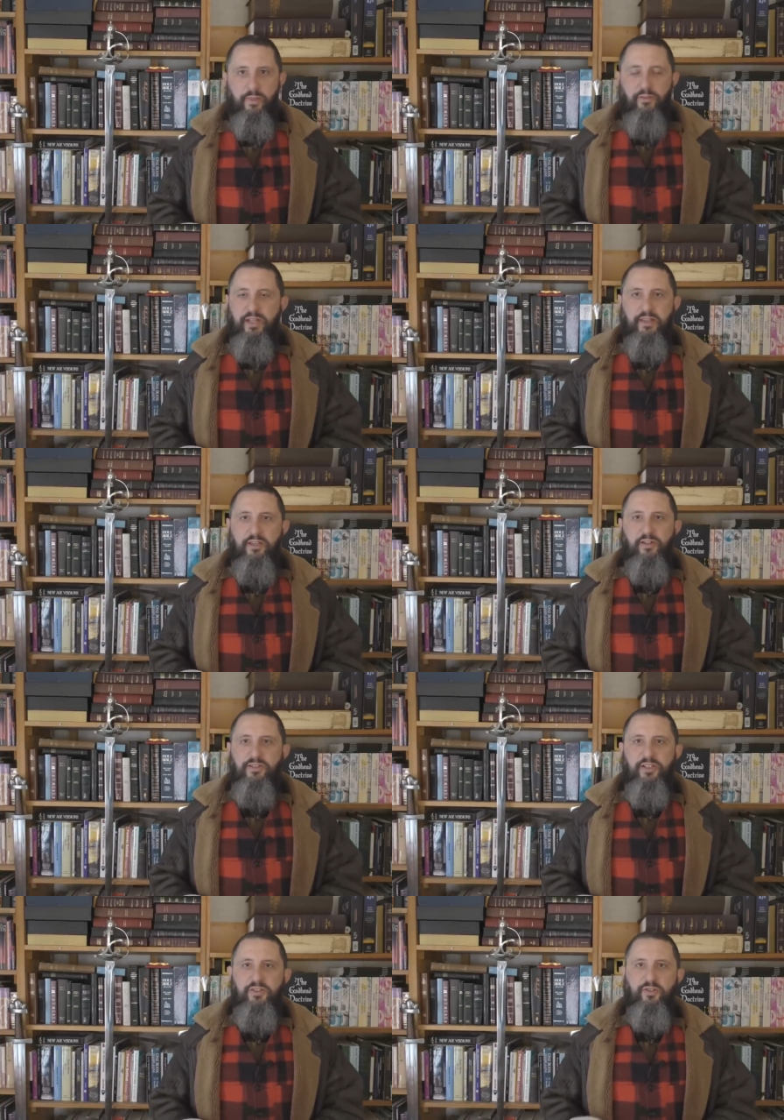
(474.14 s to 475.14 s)
Oh, Daniel,
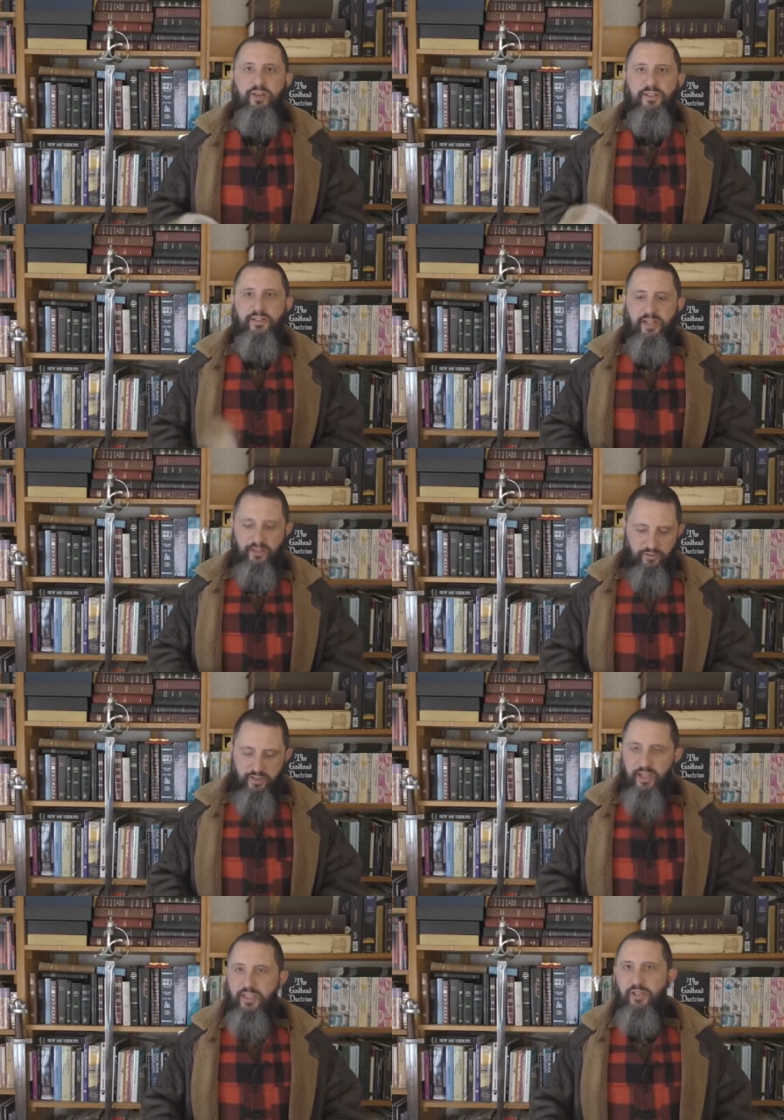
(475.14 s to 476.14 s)
you're such a crazy nut.
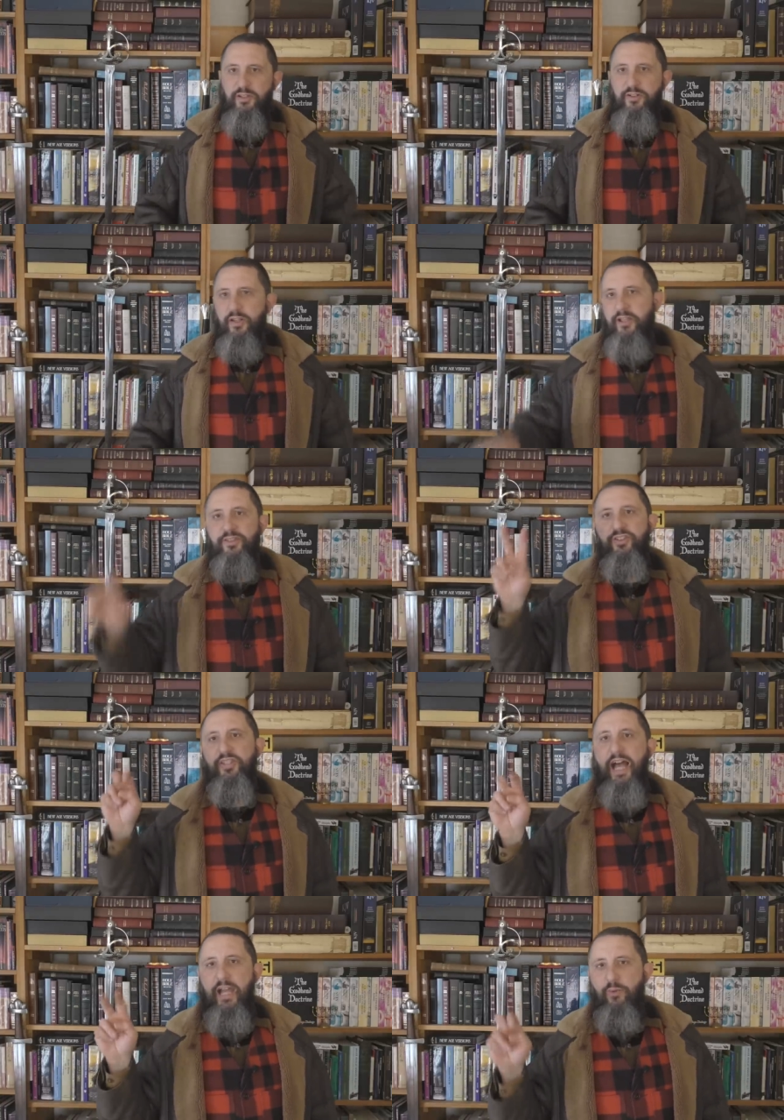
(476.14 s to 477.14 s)
you you and your
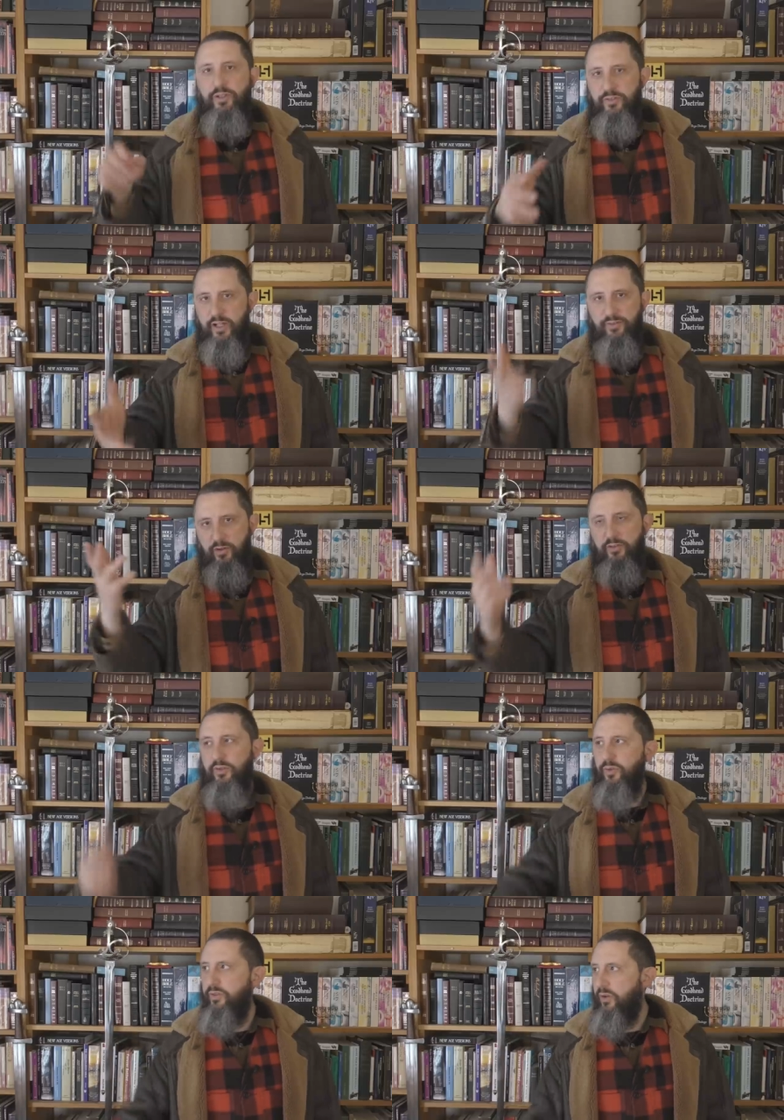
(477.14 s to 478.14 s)
sky wizard, I've heard the
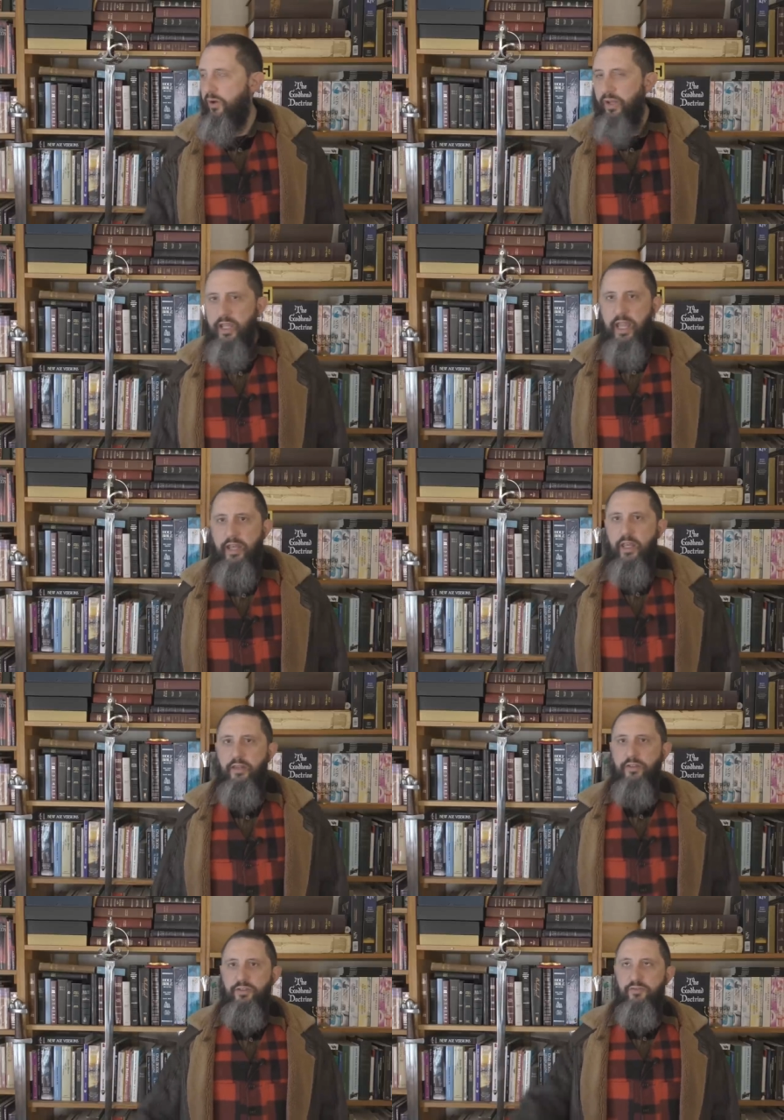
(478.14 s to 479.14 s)
Lord call it, and,
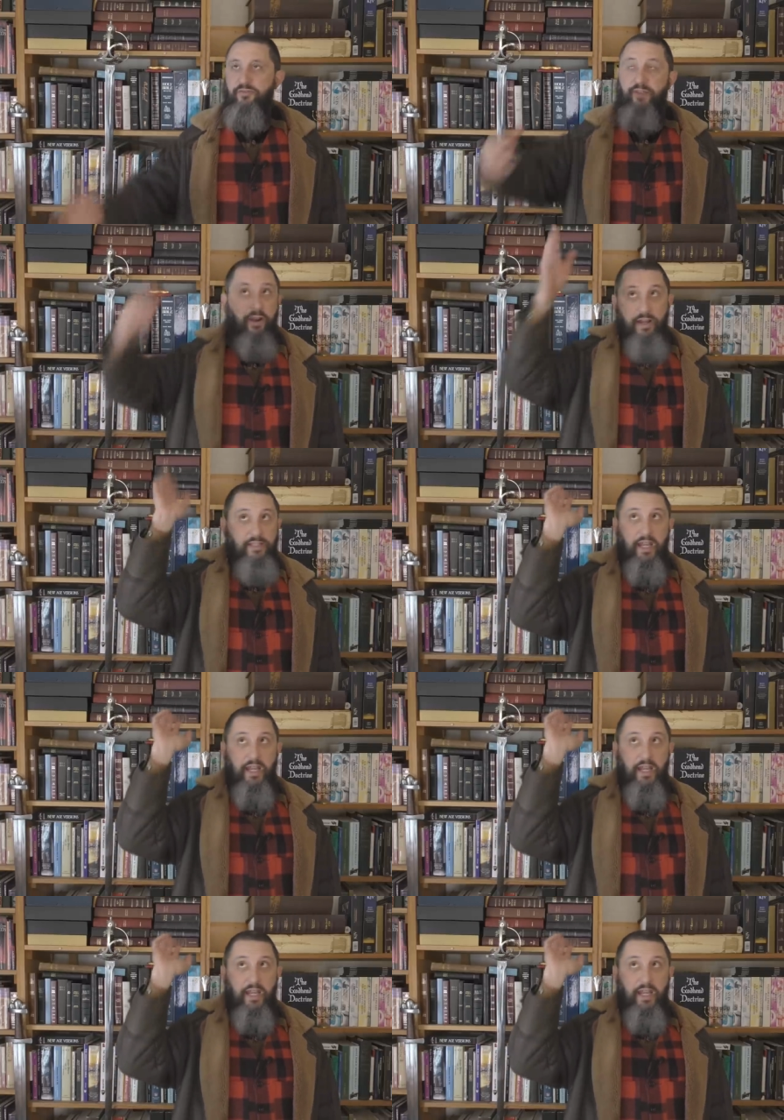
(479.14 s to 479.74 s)
and this fairy